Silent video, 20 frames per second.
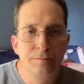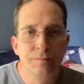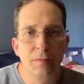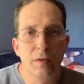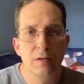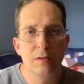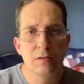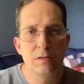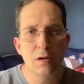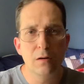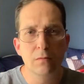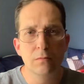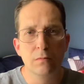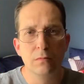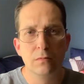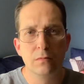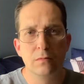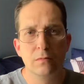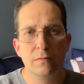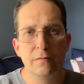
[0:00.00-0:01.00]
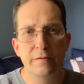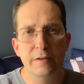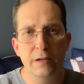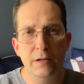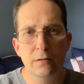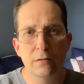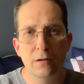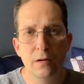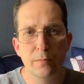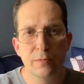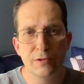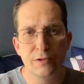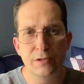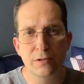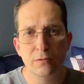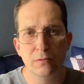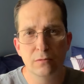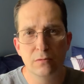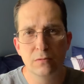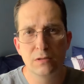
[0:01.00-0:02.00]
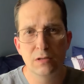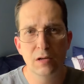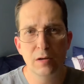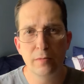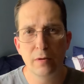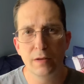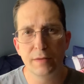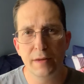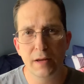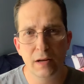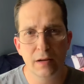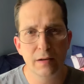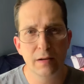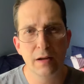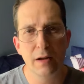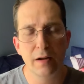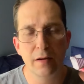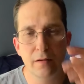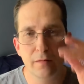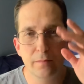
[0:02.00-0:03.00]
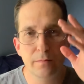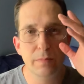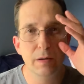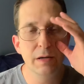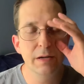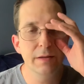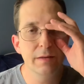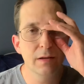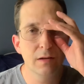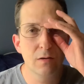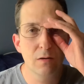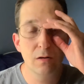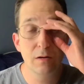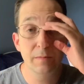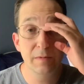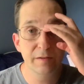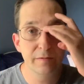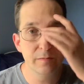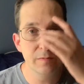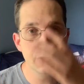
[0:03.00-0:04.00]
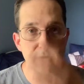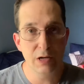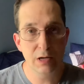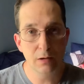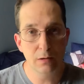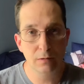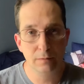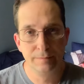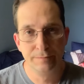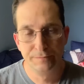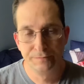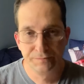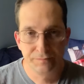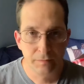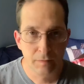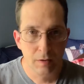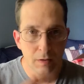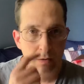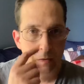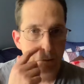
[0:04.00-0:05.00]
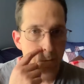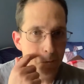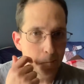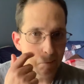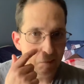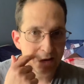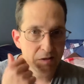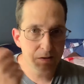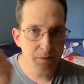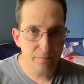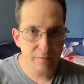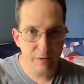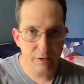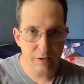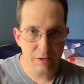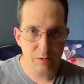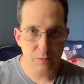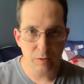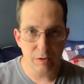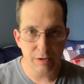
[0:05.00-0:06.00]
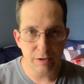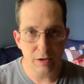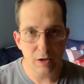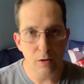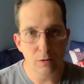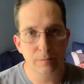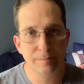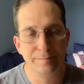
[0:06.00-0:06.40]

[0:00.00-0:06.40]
So, video number 2. Sorry about that. Had a buddy that called me from jail. Make some friends where you go.